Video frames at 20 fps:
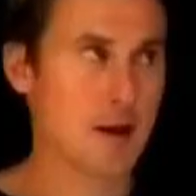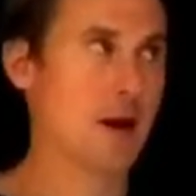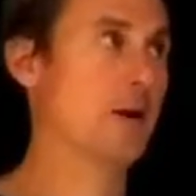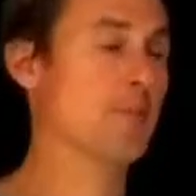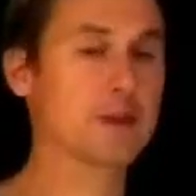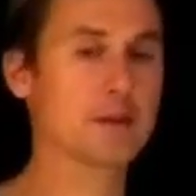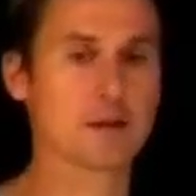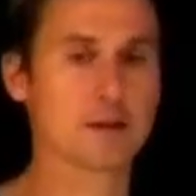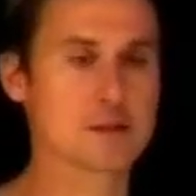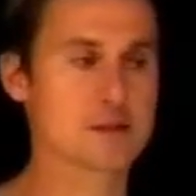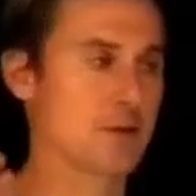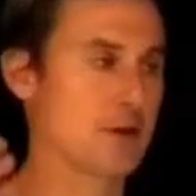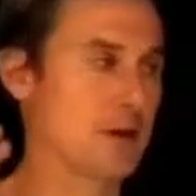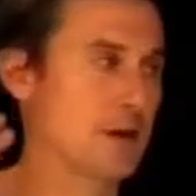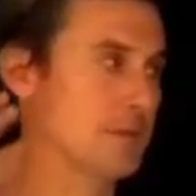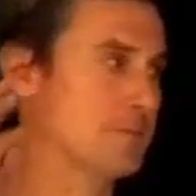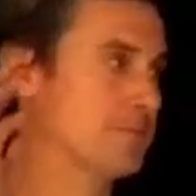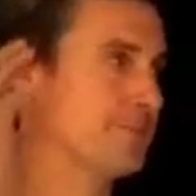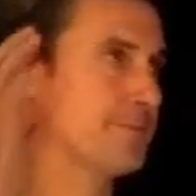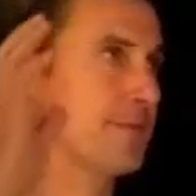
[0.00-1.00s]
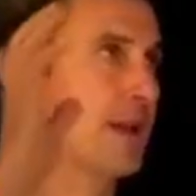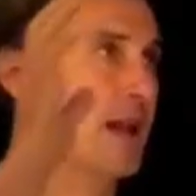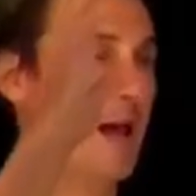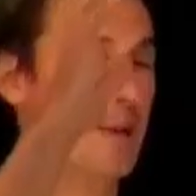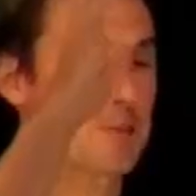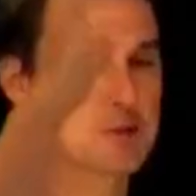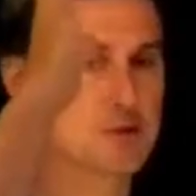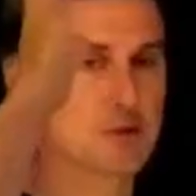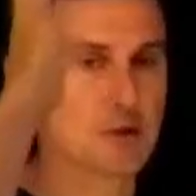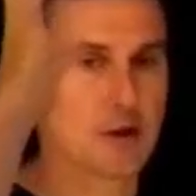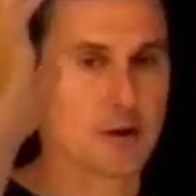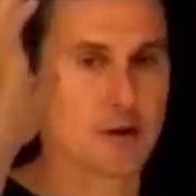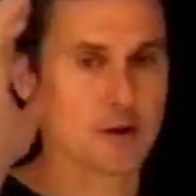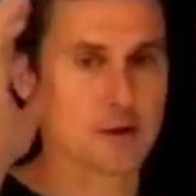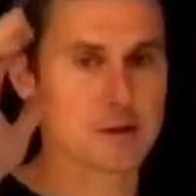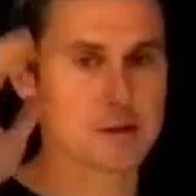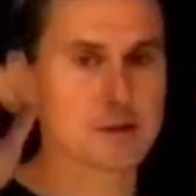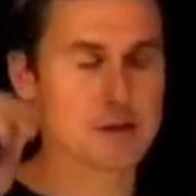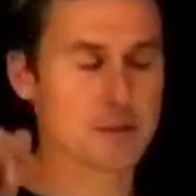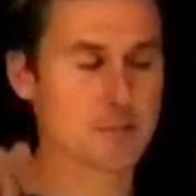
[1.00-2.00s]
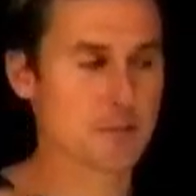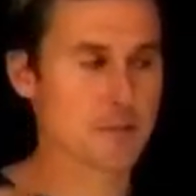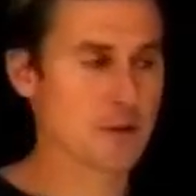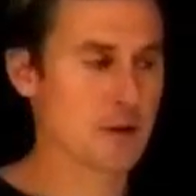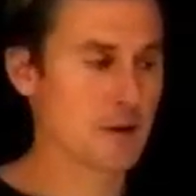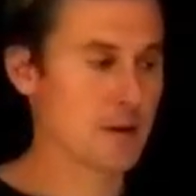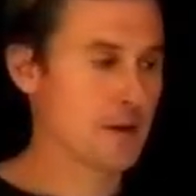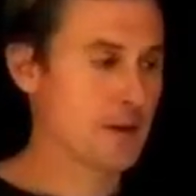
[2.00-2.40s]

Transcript: that this is a very abstract concept,